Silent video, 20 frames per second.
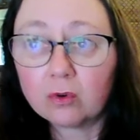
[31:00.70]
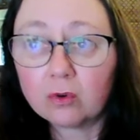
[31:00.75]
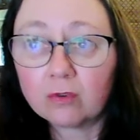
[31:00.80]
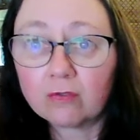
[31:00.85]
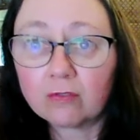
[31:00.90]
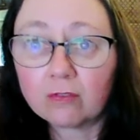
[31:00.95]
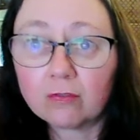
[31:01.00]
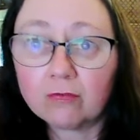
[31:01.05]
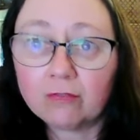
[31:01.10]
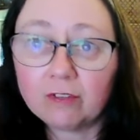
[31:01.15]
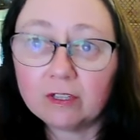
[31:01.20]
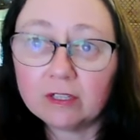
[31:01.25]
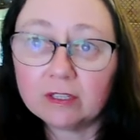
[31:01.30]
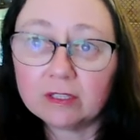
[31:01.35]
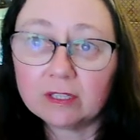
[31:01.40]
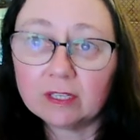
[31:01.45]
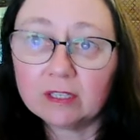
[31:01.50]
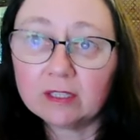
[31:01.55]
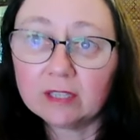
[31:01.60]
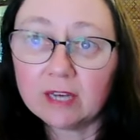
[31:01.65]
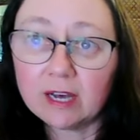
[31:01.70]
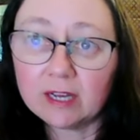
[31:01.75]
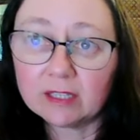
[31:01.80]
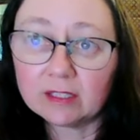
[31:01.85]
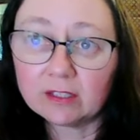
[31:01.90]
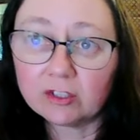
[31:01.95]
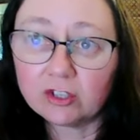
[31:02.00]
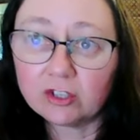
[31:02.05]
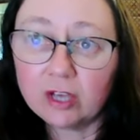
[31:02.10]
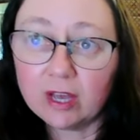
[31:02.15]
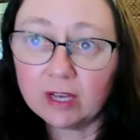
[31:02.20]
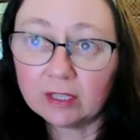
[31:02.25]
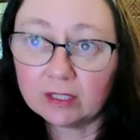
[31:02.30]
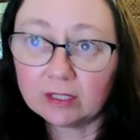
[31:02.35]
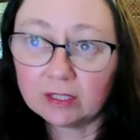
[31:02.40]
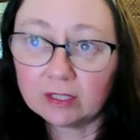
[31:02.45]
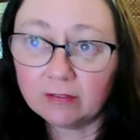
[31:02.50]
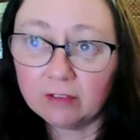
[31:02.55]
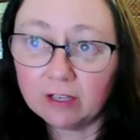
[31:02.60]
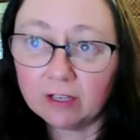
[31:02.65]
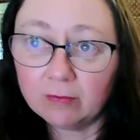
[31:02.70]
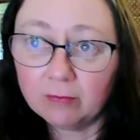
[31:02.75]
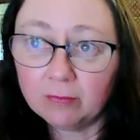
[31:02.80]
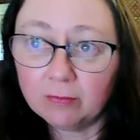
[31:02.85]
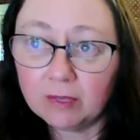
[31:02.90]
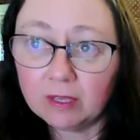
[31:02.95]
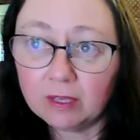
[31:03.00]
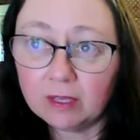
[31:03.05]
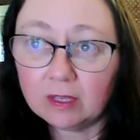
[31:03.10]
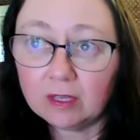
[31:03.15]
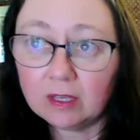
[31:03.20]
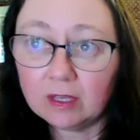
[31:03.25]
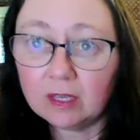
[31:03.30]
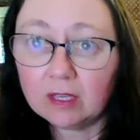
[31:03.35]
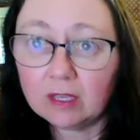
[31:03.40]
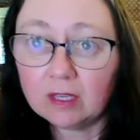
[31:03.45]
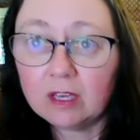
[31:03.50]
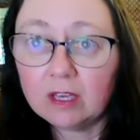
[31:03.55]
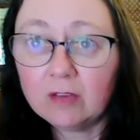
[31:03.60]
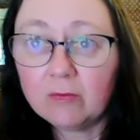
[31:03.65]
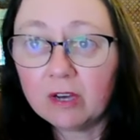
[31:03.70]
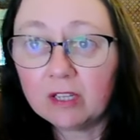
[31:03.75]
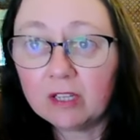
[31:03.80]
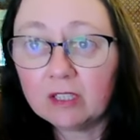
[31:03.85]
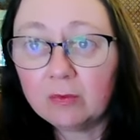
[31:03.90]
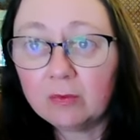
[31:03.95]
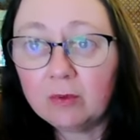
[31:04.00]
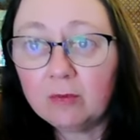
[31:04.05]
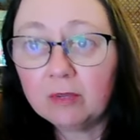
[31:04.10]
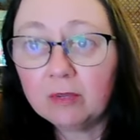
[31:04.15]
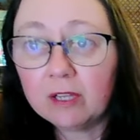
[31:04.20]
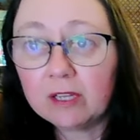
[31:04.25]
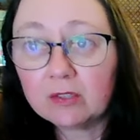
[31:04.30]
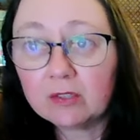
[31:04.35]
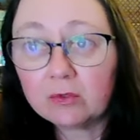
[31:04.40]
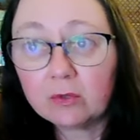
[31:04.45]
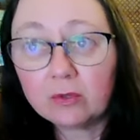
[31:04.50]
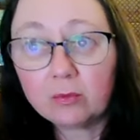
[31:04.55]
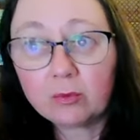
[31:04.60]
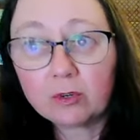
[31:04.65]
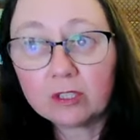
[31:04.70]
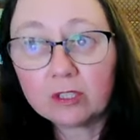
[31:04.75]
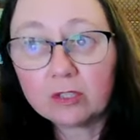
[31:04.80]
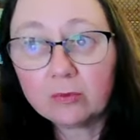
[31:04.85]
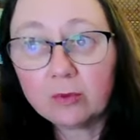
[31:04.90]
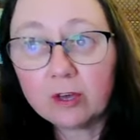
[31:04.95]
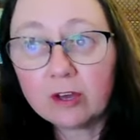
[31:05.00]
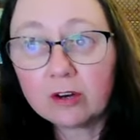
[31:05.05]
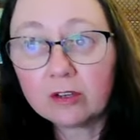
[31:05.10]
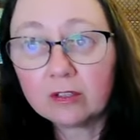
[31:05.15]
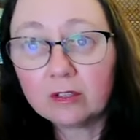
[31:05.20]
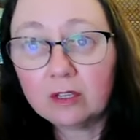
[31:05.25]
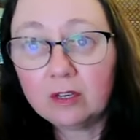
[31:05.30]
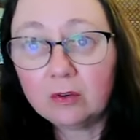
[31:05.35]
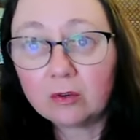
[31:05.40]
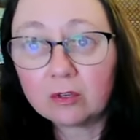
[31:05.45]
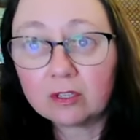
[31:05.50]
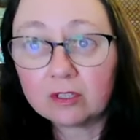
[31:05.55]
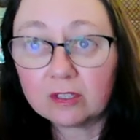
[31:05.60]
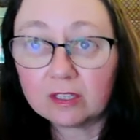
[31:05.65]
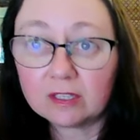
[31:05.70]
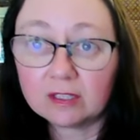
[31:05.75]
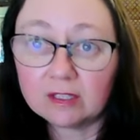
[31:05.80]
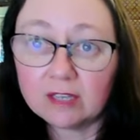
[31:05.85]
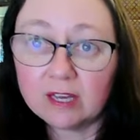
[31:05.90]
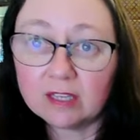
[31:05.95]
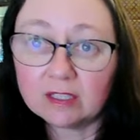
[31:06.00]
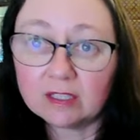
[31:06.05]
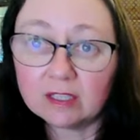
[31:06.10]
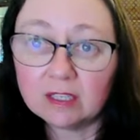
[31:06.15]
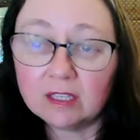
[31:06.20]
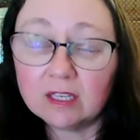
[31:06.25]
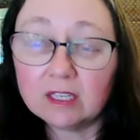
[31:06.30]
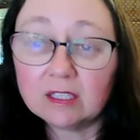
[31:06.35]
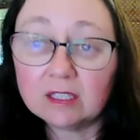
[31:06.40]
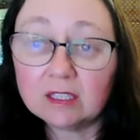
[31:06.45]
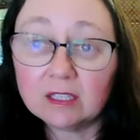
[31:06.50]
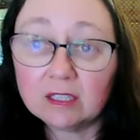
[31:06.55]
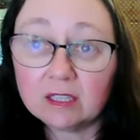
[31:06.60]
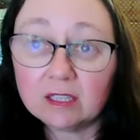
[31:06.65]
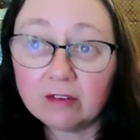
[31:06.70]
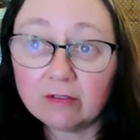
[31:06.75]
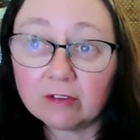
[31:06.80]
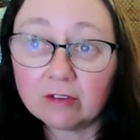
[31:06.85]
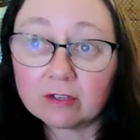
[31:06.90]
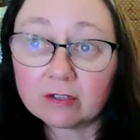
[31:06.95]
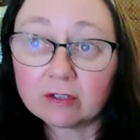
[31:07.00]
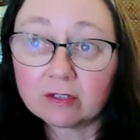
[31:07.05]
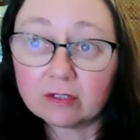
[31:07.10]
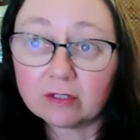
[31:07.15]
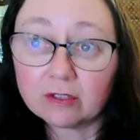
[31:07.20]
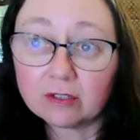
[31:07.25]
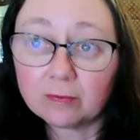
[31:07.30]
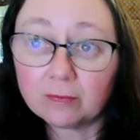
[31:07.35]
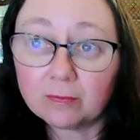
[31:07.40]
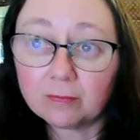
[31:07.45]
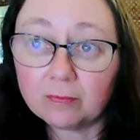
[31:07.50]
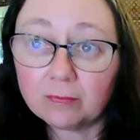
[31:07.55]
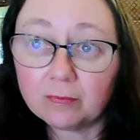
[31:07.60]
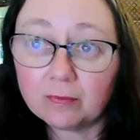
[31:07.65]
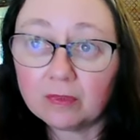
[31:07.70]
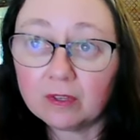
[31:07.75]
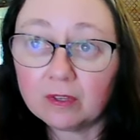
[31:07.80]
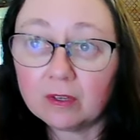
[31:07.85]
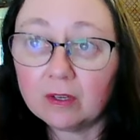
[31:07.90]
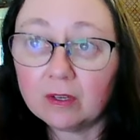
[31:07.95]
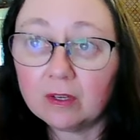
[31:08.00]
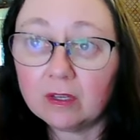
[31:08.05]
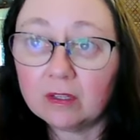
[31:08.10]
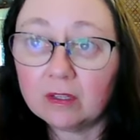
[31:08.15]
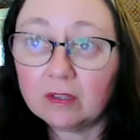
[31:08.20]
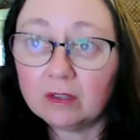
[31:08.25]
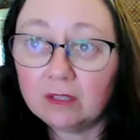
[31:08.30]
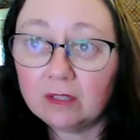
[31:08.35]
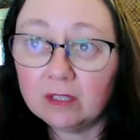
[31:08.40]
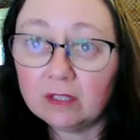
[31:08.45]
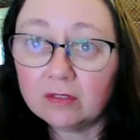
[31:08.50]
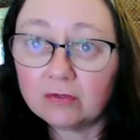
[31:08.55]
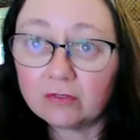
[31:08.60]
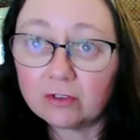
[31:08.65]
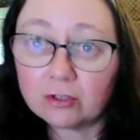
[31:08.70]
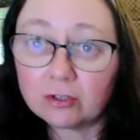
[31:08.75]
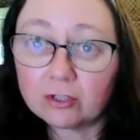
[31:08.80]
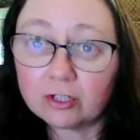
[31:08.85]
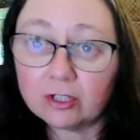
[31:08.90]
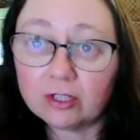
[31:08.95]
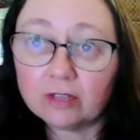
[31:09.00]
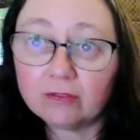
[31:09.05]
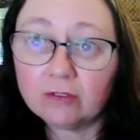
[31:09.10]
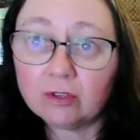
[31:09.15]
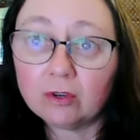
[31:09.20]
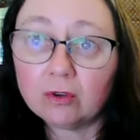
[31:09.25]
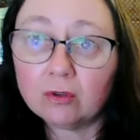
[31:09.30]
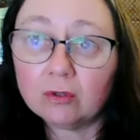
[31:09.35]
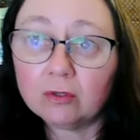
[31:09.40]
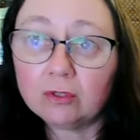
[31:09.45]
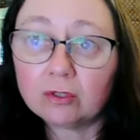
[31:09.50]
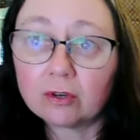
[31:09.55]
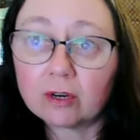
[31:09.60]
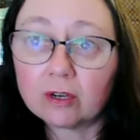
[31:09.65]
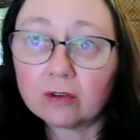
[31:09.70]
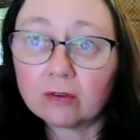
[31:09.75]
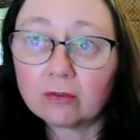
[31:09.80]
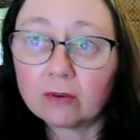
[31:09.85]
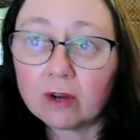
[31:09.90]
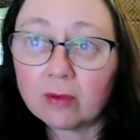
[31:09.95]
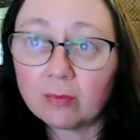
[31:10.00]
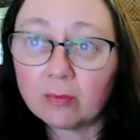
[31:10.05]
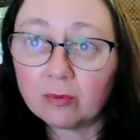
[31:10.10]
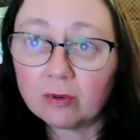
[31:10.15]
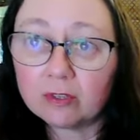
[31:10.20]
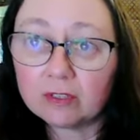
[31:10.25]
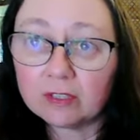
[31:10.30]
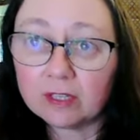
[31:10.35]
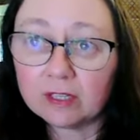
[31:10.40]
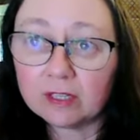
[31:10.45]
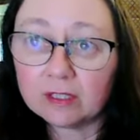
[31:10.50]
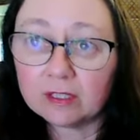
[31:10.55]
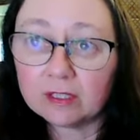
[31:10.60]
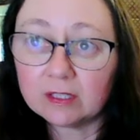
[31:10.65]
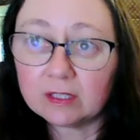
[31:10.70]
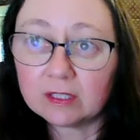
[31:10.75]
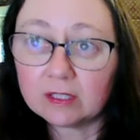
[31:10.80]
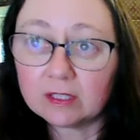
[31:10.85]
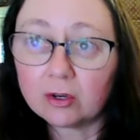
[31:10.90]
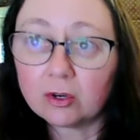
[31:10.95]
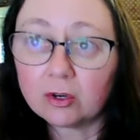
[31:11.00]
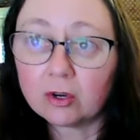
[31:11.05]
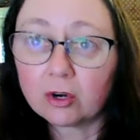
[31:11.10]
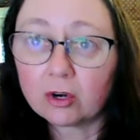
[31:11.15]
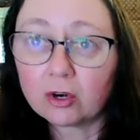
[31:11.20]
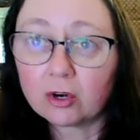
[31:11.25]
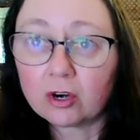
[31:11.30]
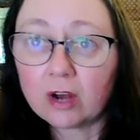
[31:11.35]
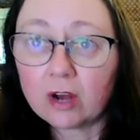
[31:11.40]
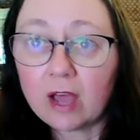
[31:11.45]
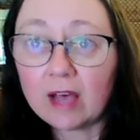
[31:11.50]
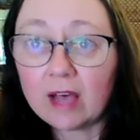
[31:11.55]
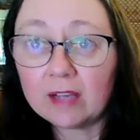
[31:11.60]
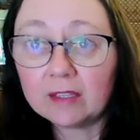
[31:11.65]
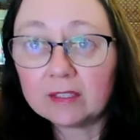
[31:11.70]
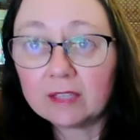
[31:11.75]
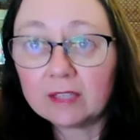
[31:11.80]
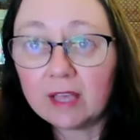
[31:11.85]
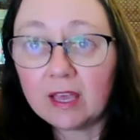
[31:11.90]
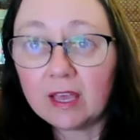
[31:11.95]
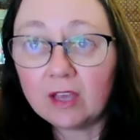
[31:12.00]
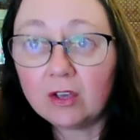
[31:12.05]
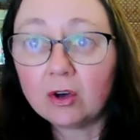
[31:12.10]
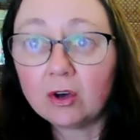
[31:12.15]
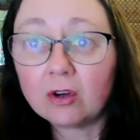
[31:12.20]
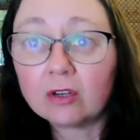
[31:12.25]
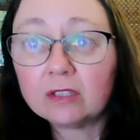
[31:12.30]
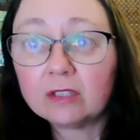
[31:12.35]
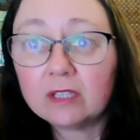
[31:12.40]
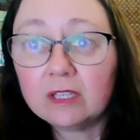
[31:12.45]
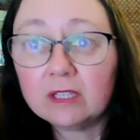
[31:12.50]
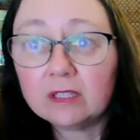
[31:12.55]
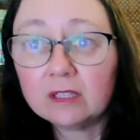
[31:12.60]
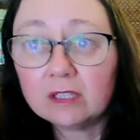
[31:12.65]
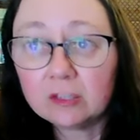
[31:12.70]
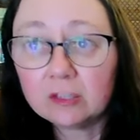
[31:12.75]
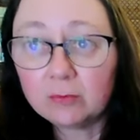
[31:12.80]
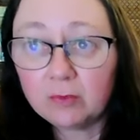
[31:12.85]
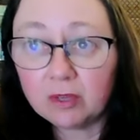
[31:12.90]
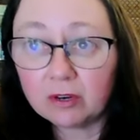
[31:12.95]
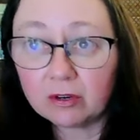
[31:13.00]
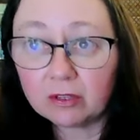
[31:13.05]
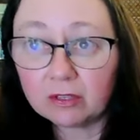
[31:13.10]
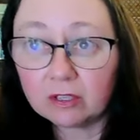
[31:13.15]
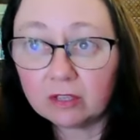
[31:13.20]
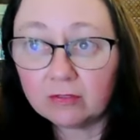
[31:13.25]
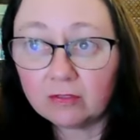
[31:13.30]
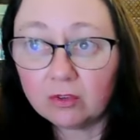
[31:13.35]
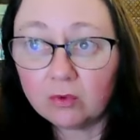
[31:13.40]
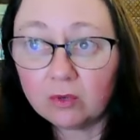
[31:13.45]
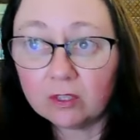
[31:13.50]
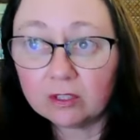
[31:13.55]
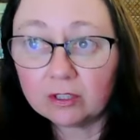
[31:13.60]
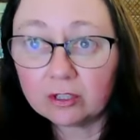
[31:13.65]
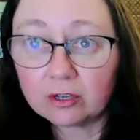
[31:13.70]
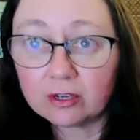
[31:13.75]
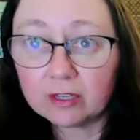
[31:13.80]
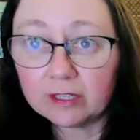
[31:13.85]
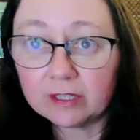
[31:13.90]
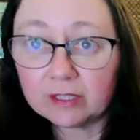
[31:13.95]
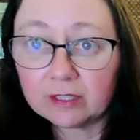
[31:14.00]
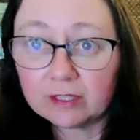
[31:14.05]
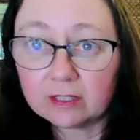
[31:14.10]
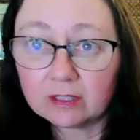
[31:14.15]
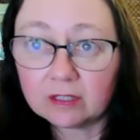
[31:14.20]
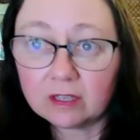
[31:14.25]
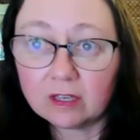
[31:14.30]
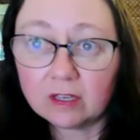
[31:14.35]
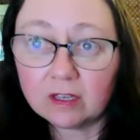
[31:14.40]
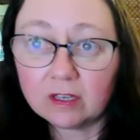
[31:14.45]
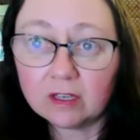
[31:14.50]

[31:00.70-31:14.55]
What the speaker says: or fulfills a task she asks of him, he might be blessed with prosperity or success in his endeavors. This version of the Holdra represents her as a guardian spirit of the wilderness,